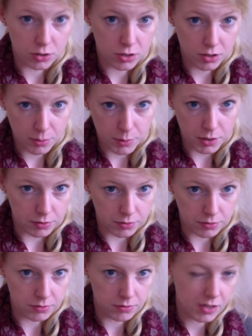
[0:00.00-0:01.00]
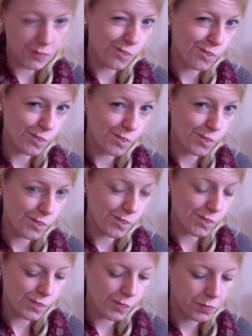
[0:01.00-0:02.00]
turn them off.
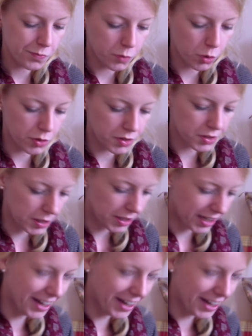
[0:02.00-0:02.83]
We will see.